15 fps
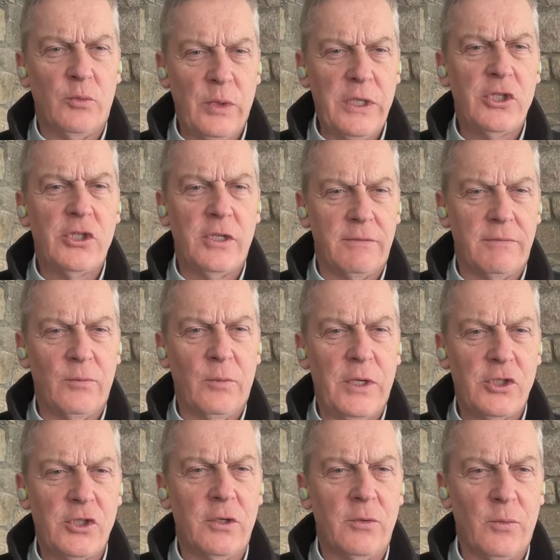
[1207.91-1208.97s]
we should we
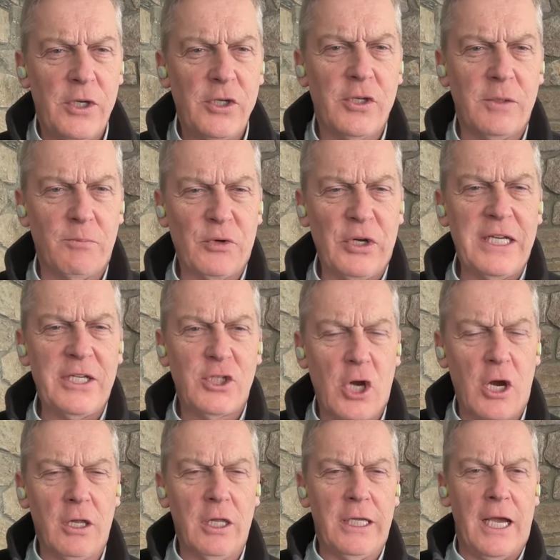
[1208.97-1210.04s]
should we should bring
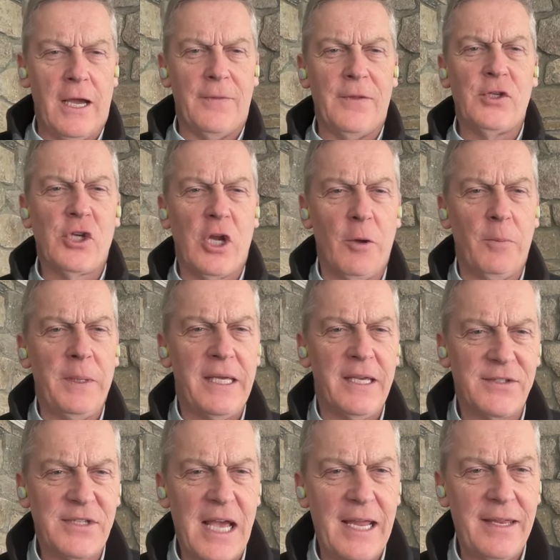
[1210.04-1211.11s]
Charlie on the show
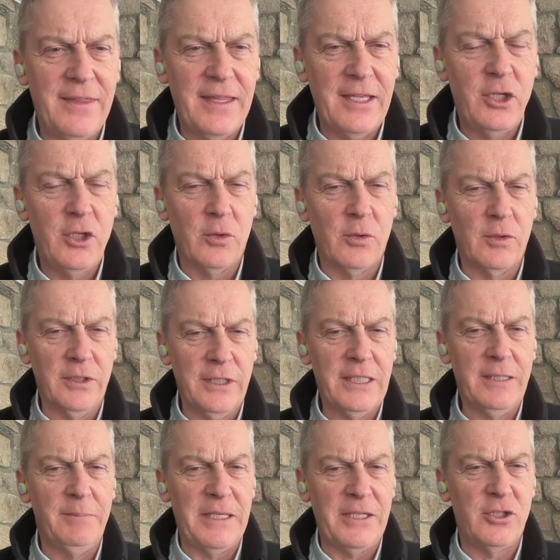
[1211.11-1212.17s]
because I think you're a
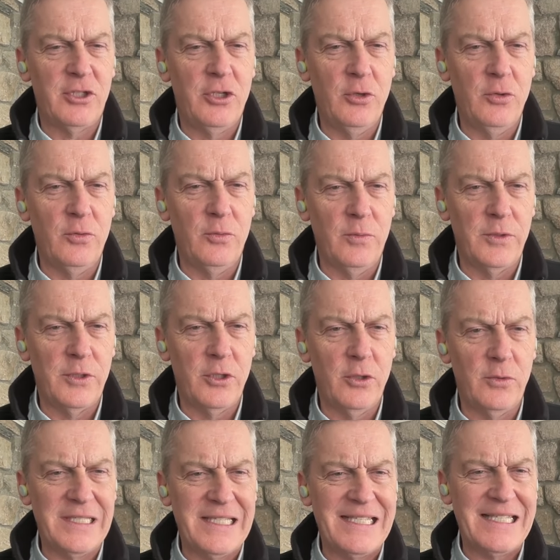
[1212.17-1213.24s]
little bit too
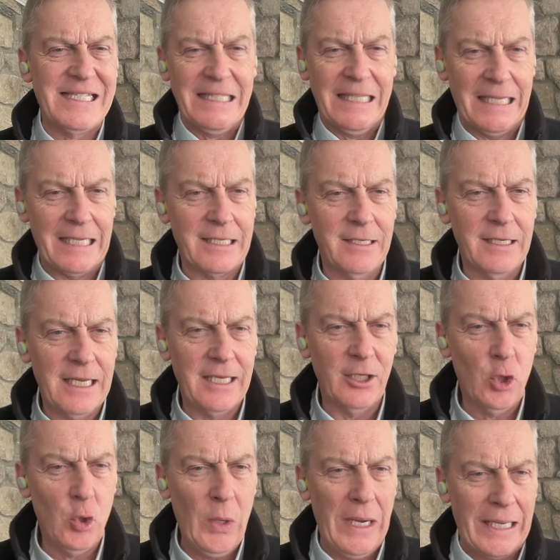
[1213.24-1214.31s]
too slick and
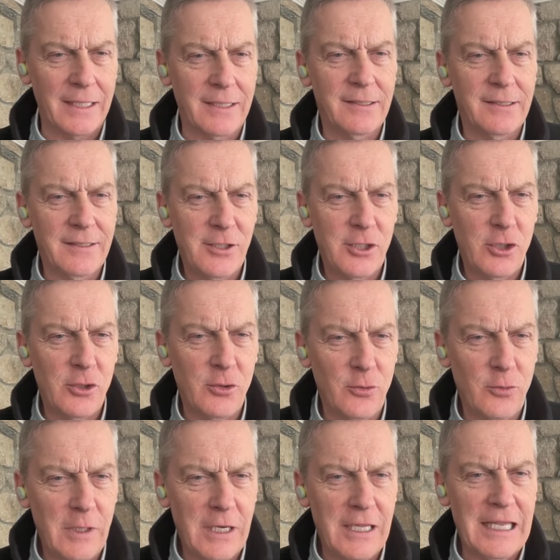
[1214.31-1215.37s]
quick
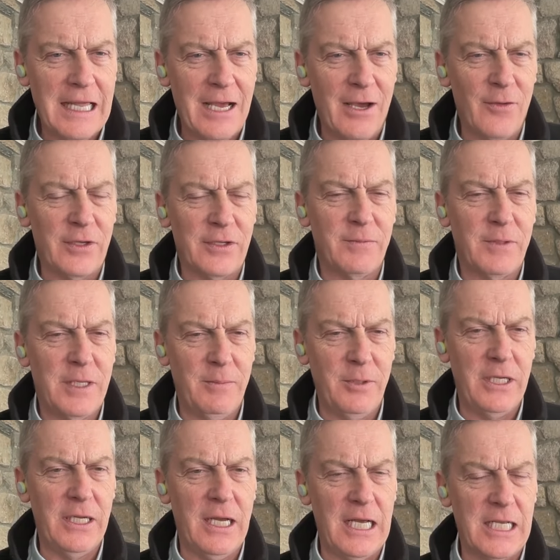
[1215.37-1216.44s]
to allow the
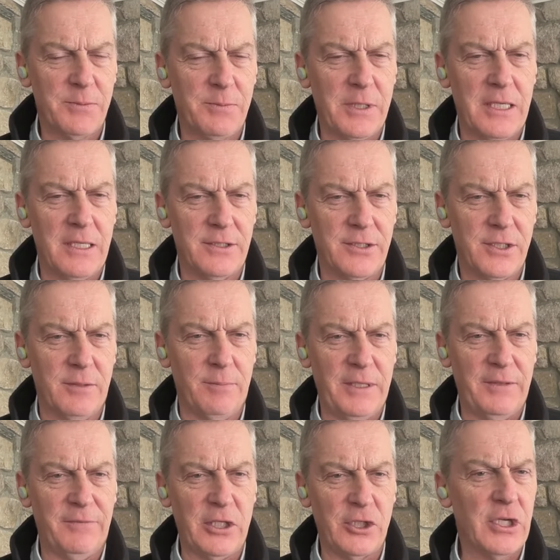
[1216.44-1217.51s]
community hospitals to
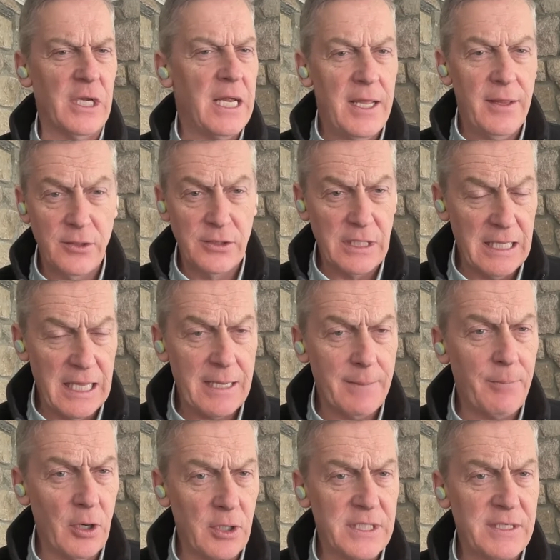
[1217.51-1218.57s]
be flushed. There's a lot of
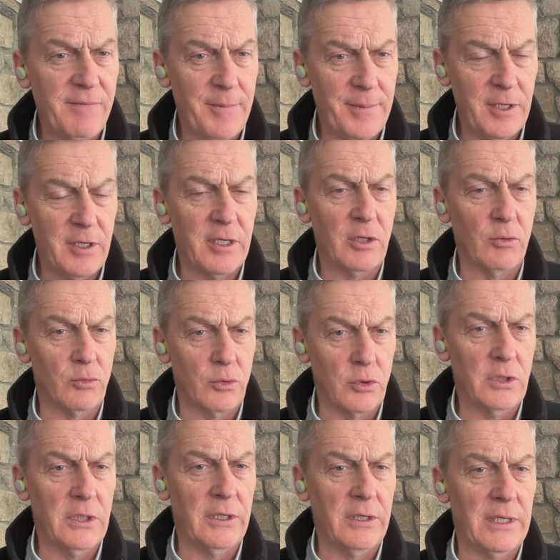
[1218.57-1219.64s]
parts of America,
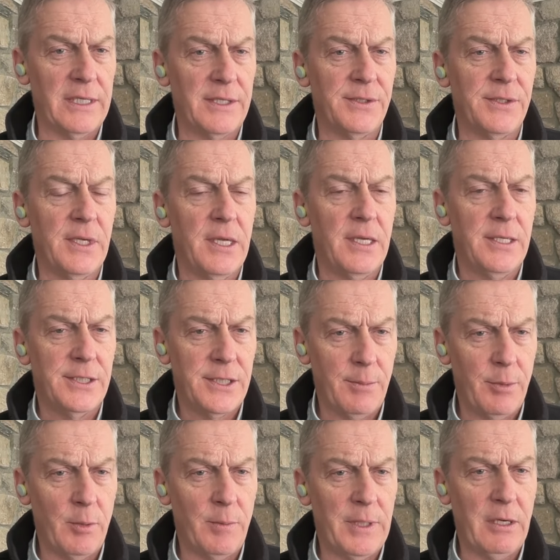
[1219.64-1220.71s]
rural areas,
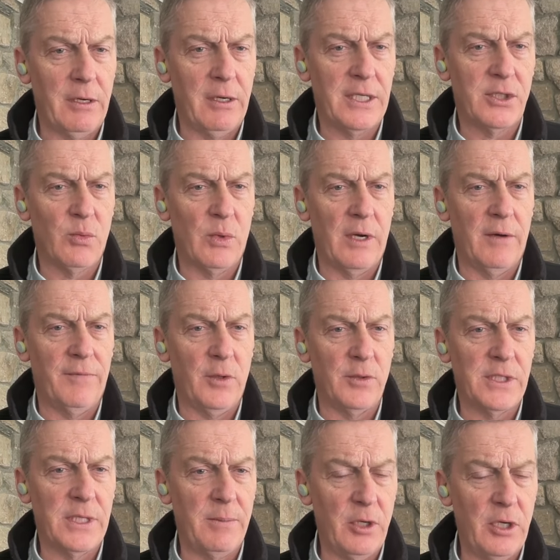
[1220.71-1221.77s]
suburban areas where if
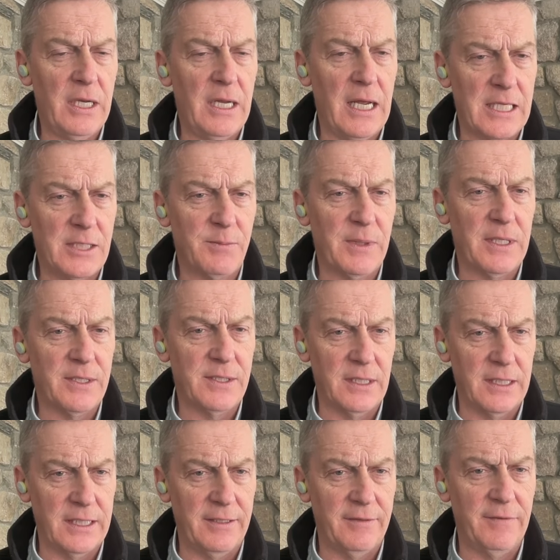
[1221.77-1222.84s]
those community hospitals
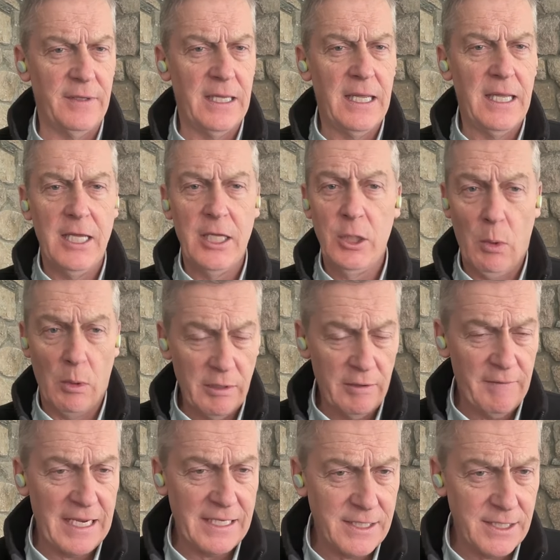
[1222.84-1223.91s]
leave, you won't
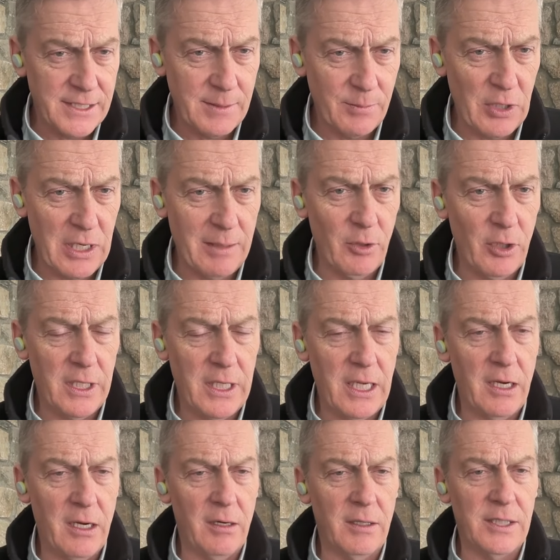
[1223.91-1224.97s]
have access to primary
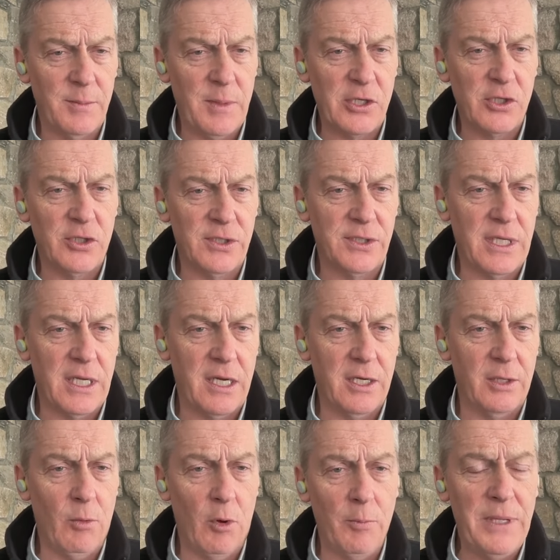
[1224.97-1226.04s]
care and specialist care.
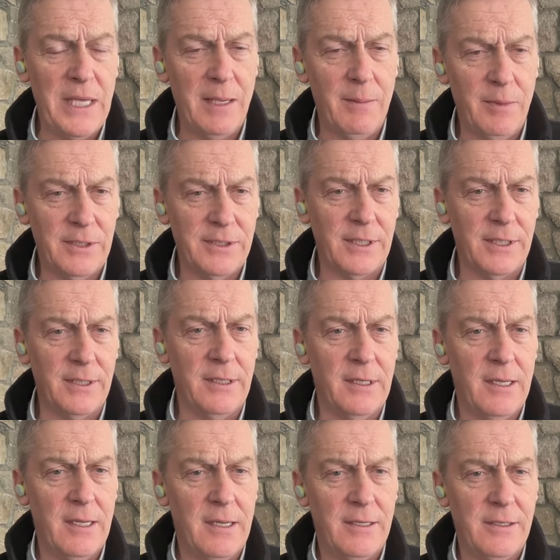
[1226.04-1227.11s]
You won't be able to
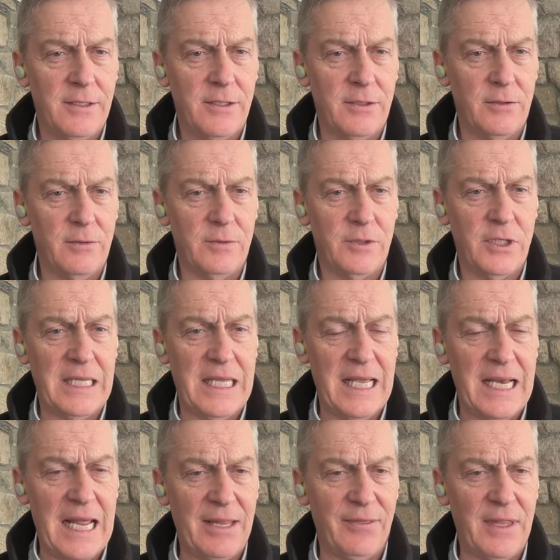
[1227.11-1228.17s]
to to
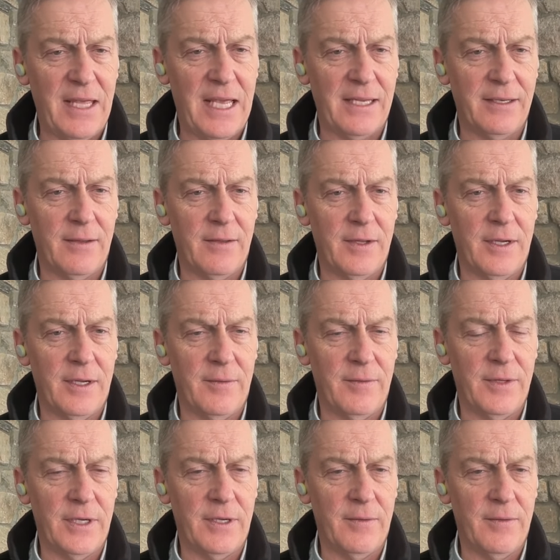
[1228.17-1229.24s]
get at that the
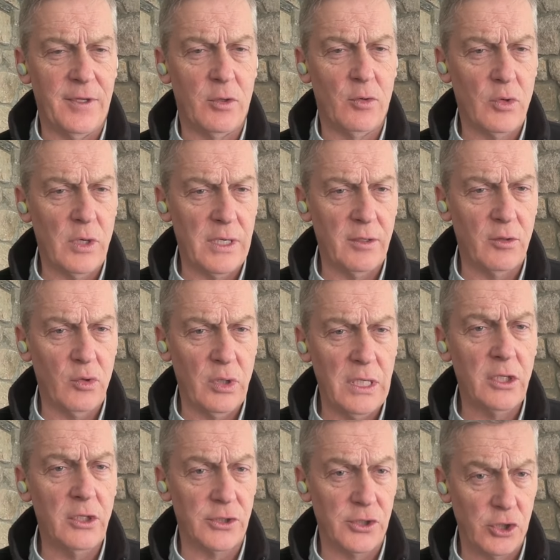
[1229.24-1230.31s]
the the crit-
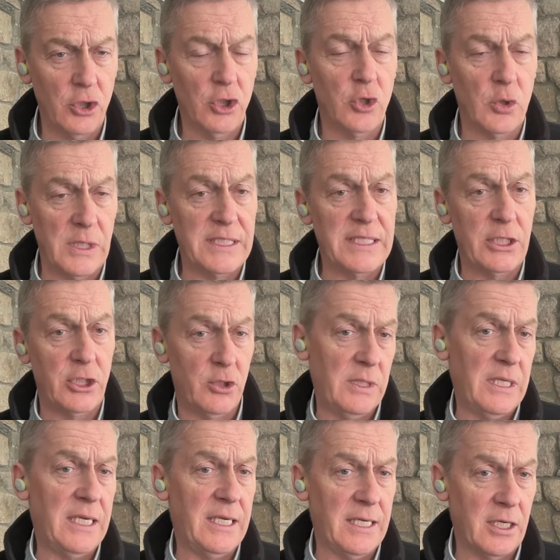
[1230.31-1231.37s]
critical surgeries that you
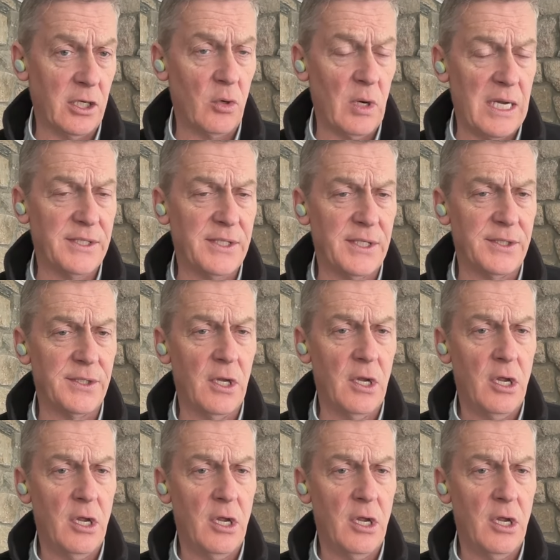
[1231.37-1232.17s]
need in a crisis